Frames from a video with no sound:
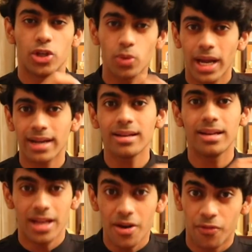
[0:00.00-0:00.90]
you get to
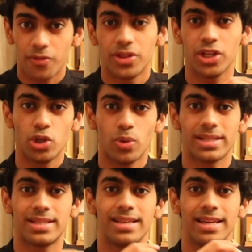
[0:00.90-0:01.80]
live the
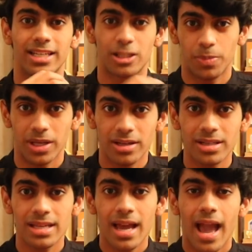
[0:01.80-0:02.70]
USC
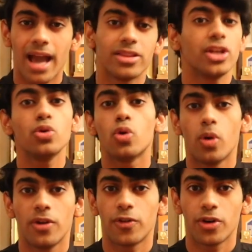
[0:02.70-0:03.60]
experience, and then you
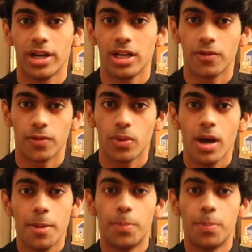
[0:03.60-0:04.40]
go in for your interview.